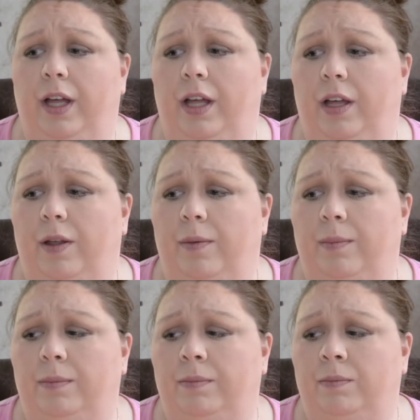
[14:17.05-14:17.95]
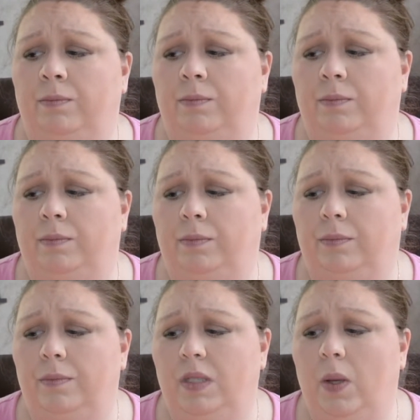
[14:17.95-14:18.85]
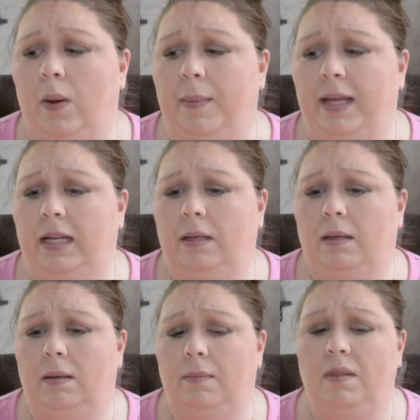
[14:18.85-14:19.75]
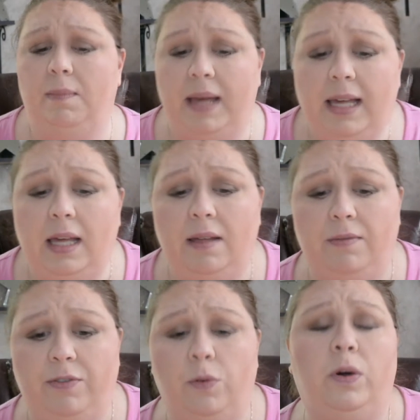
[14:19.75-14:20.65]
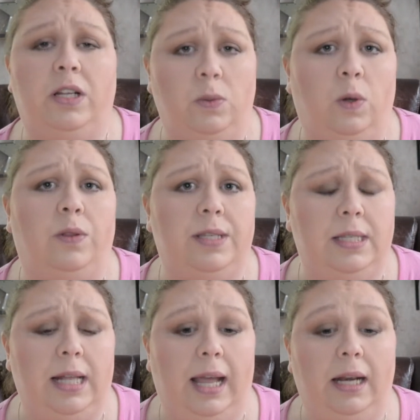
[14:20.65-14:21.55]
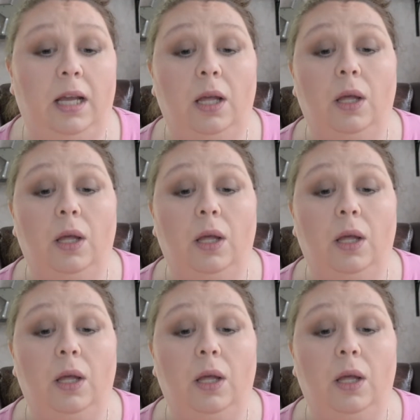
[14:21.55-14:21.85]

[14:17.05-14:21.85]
Um, so I mean, the makeup for what it's worth has stayed.